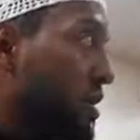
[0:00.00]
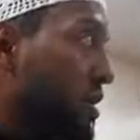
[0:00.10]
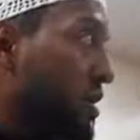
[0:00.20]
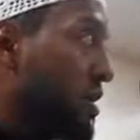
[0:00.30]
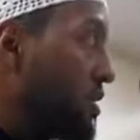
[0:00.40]

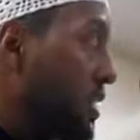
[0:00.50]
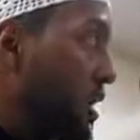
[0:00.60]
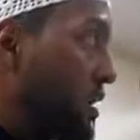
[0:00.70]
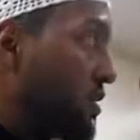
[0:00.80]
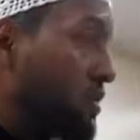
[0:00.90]
these are
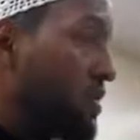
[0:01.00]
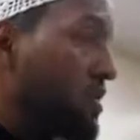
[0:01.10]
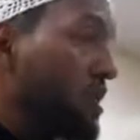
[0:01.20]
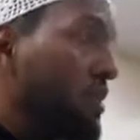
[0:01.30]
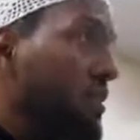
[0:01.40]
classical
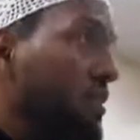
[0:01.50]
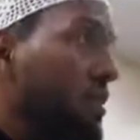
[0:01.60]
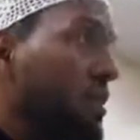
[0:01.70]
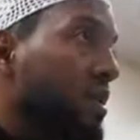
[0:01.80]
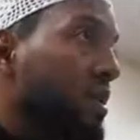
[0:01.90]
books that he wrote,
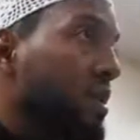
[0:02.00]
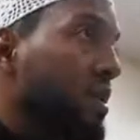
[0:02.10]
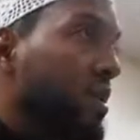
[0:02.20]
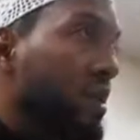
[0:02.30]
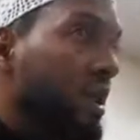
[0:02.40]

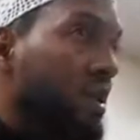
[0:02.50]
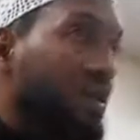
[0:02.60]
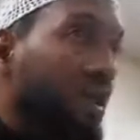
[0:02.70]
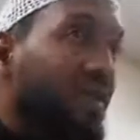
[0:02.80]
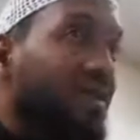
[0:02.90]
that his
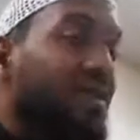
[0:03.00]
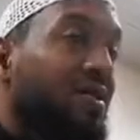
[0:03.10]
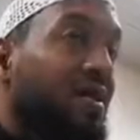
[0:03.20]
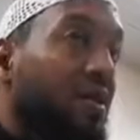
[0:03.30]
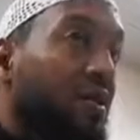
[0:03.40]
stuff is
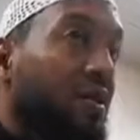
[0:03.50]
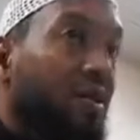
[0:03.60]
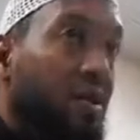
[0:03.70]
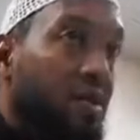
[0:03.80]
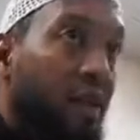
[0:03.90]
still,
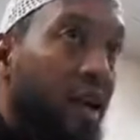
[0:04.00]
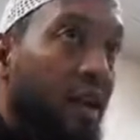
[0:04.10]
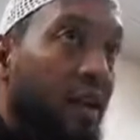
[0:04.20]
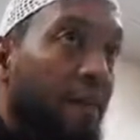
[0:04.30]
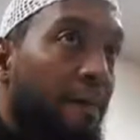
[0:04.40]
to this
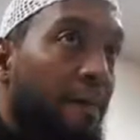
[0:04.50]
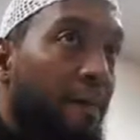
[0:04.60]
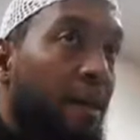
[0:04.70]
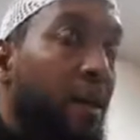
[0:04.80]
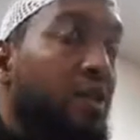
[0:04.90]
day,
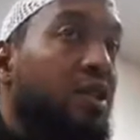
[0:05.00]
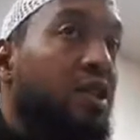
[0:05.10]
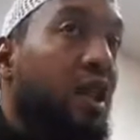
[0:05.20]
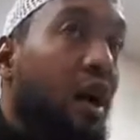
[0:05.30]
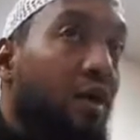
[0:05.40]
he was
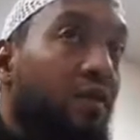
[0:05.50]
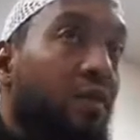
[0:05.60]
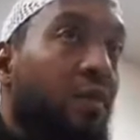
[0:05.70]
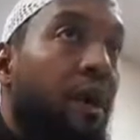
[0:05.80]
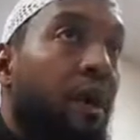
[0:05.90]
young
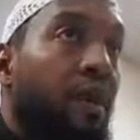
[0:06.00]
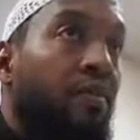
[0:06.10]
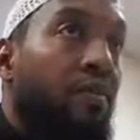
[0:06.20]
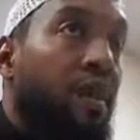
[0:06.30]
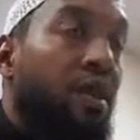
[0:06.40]
for the amount of
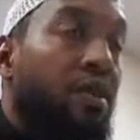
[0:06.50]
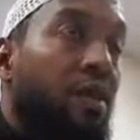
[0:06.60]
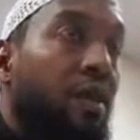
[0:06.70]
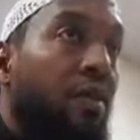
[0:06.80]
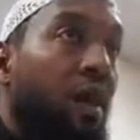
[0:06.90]
information
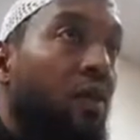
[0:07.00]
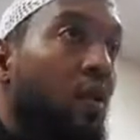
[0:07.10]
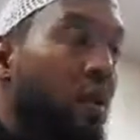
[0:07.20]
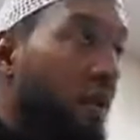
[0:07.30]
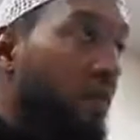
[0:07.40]
and the amount of
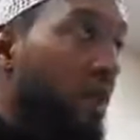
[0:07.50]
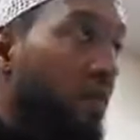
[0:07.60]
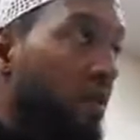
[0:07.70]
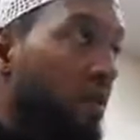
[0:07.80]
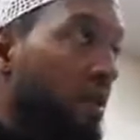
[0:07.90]
work that
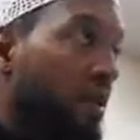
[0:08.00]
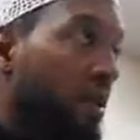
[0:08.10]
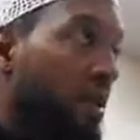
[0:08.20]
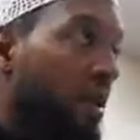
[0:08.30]
Imam An-Nawawi put in.